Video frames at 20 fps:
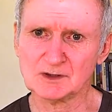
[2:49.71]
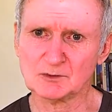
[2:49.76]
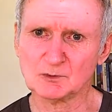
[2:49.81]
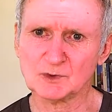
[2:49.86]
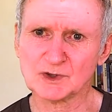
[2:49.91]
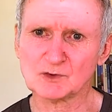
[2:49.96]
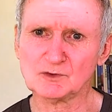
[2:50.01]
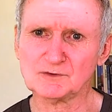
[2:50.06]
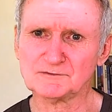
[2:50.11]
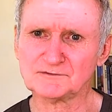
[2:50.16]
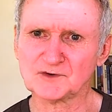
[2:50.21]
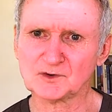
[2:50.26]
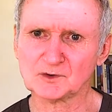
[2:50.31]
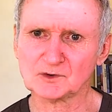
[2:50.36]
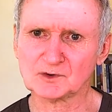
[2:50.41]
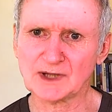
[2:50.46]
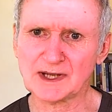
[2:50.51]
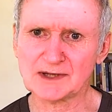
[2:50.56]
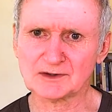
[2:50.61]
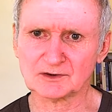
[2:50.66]
We all feel
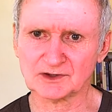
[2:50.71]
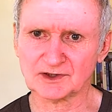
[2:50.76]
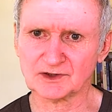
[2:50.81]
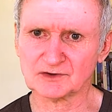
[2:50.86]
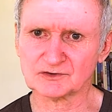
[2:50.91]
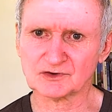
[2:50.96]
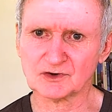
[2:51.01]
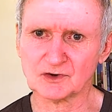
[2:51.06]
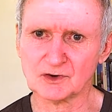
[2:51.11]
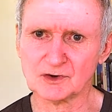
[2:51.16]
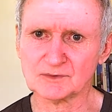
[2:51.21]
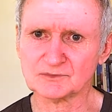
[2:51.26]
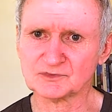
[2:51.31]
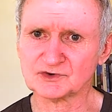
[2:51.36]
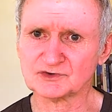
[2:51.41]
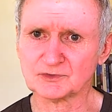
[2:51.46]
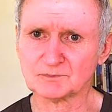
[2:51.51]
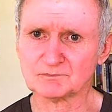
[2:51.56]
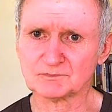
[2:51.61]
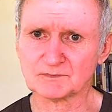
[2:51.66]
lonely at
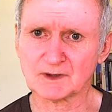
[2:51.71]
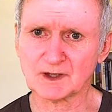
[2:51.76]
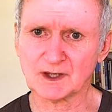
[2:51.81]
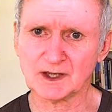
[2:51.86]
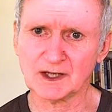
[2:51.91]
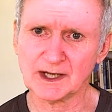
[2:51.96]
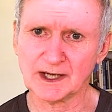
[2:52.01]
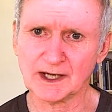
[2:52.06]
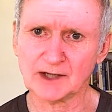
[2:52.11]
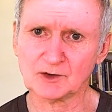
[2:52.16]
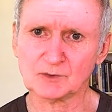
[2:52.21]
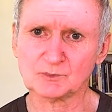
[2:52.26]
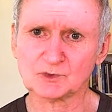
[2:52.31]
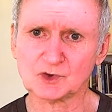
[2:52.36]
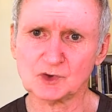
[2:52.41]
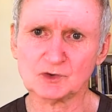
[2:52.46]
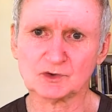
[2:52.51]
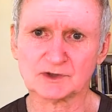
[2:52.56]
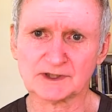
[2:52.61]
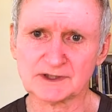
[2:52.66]
times. And I'm
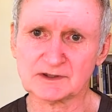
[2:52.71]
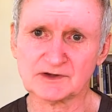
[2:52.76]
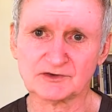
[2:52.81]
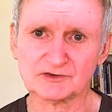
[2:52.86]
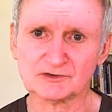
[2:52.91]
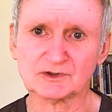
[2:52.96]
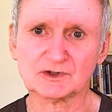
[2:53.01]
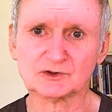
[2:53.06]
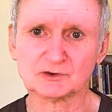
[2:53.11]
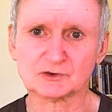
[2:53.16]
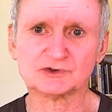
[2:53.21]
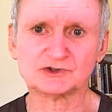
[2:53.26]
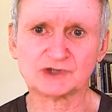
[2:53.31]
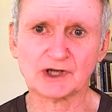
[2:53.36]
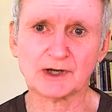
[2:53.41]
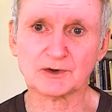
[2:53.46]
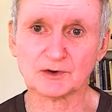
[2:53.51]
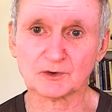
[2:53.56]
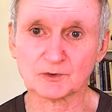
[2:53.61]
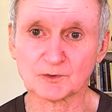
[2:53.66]
calling this little
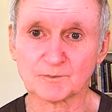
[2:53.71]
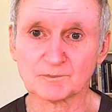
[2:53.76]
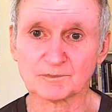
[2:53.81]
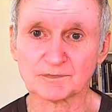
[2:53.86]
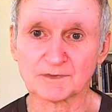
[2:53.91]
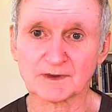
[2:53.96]
show